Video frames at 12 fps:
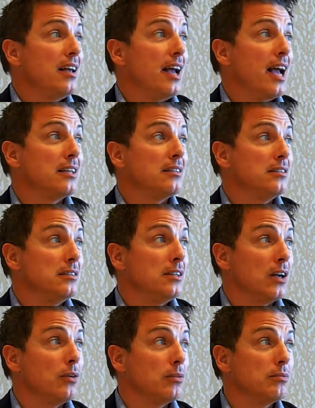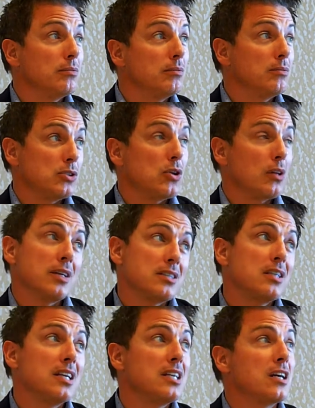And, you know, Starling
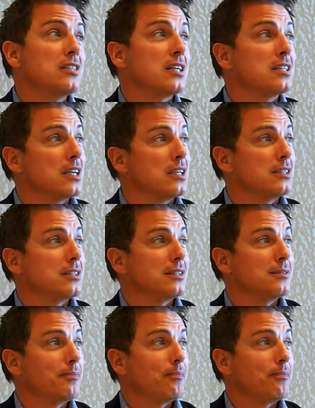City does exist.